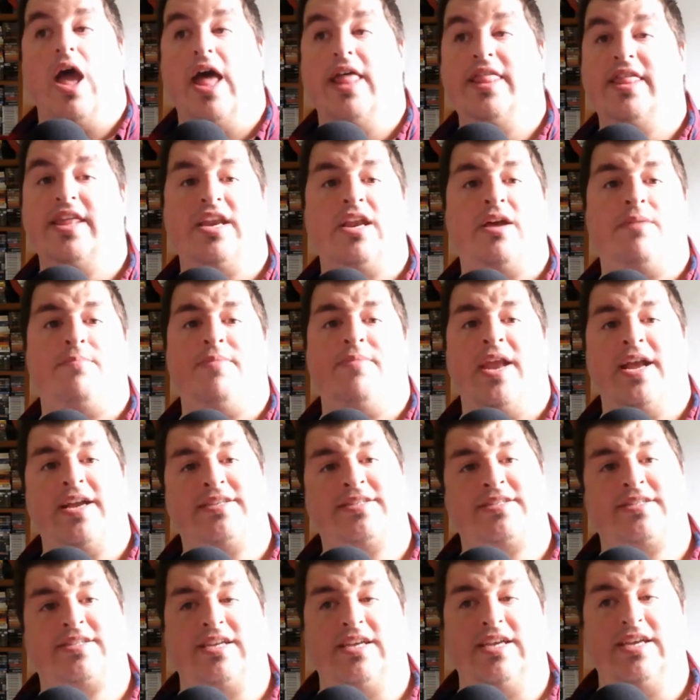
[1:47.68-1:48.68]
then up
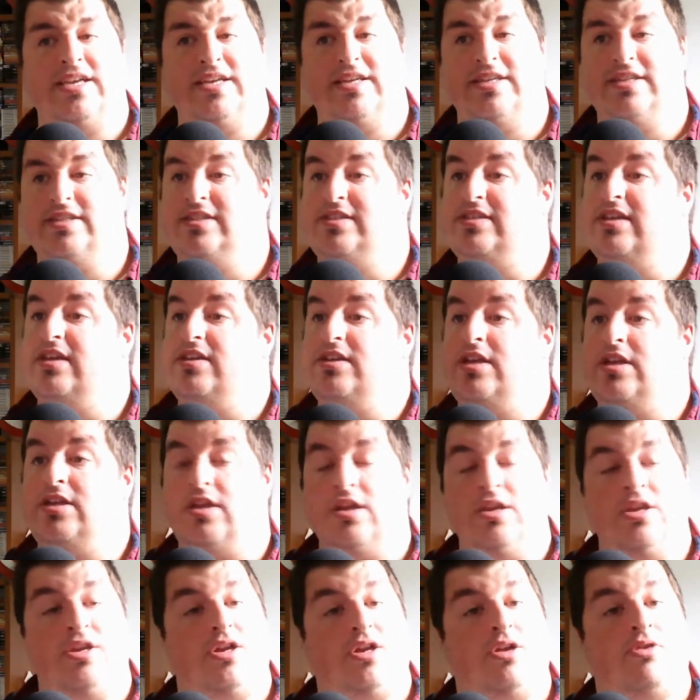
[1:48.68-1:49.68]
next is
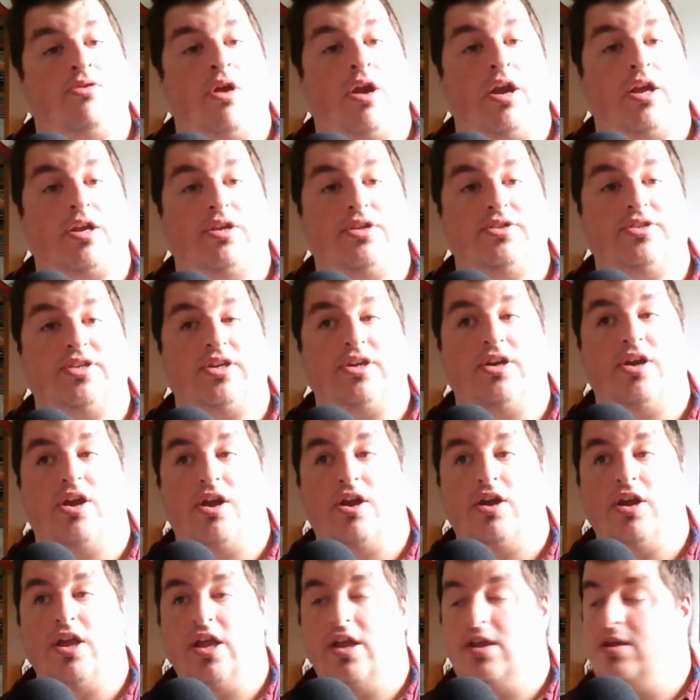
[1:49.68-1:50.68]
Chronicles of
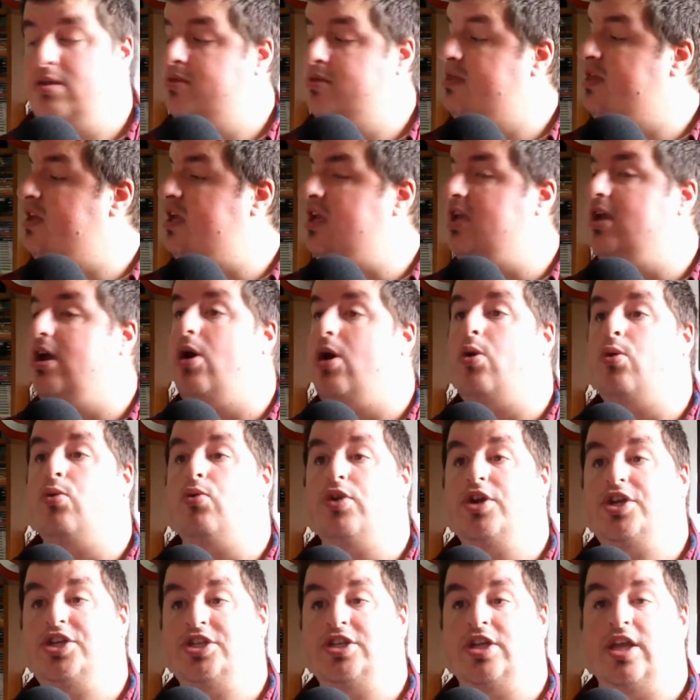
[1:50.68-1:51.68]
Narnia, the
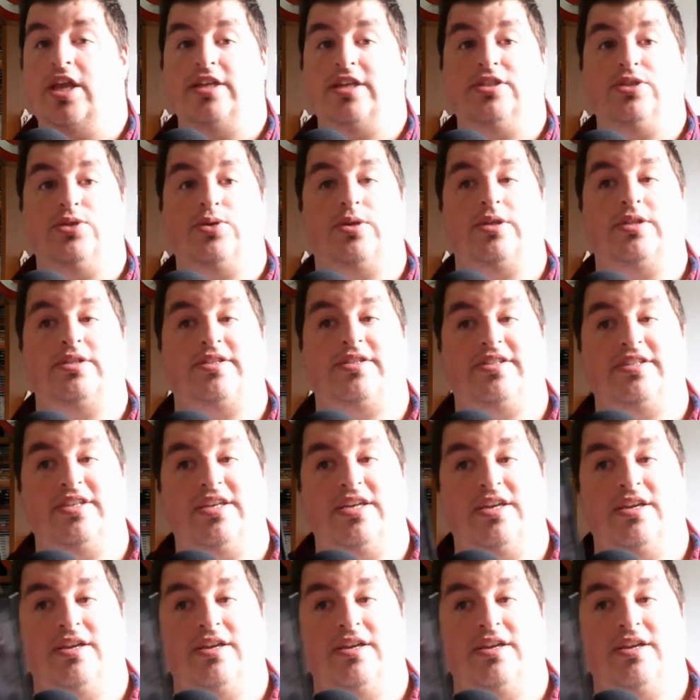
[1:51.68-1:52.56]
original, as you can see